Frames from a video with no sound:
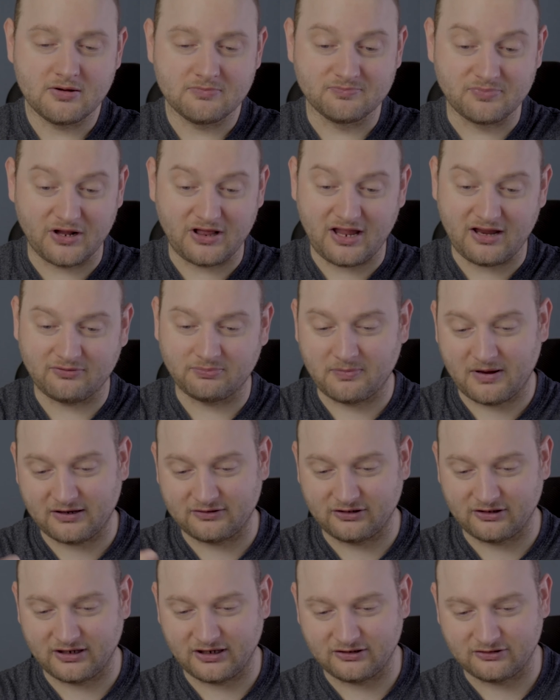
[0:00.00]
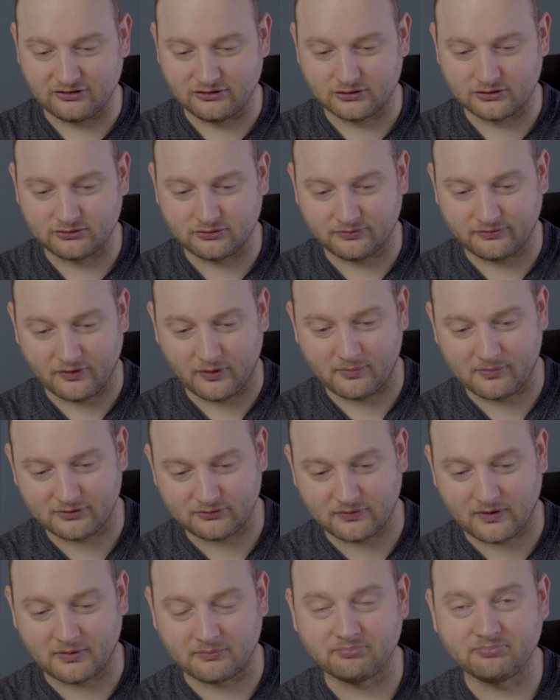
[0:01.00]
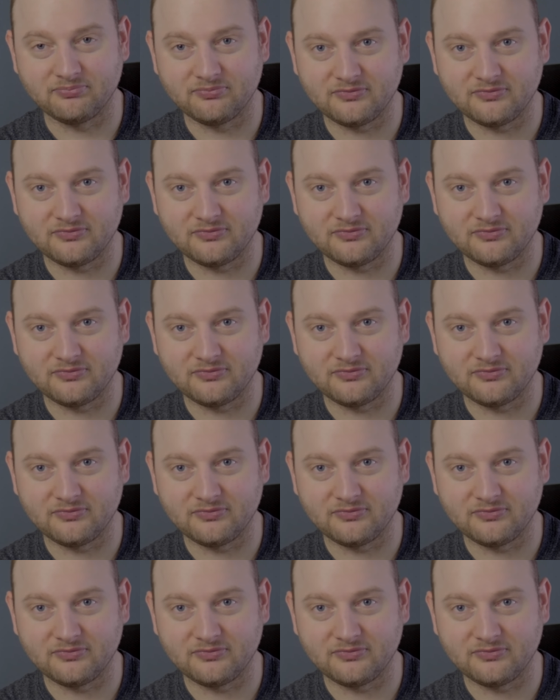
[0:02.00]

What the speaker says: But this makes it easier to film as well.